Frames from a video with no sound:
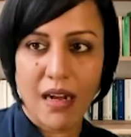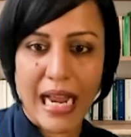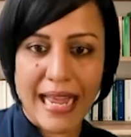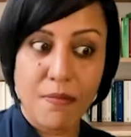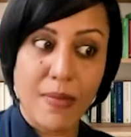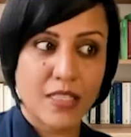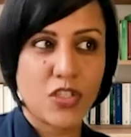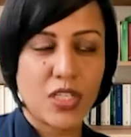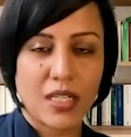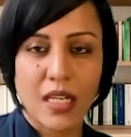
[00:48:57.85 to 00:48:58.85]
and the
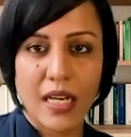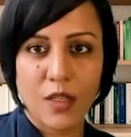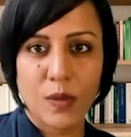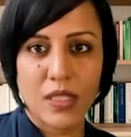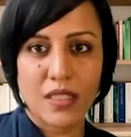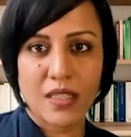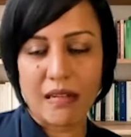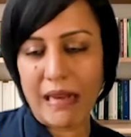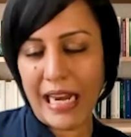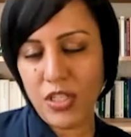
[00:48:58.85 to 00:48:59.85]
messaging aligned with it
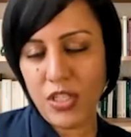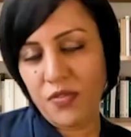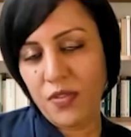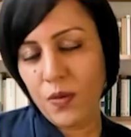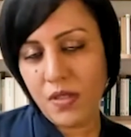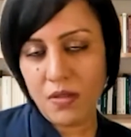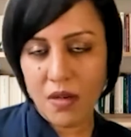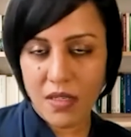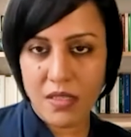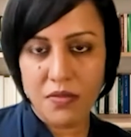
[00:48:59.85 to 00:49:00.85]
actually flows
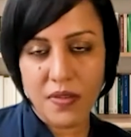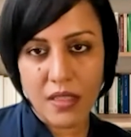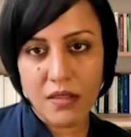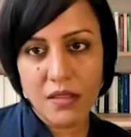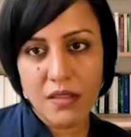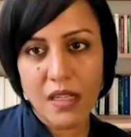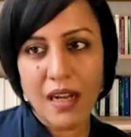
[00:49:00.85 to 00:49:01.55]
across the funnel.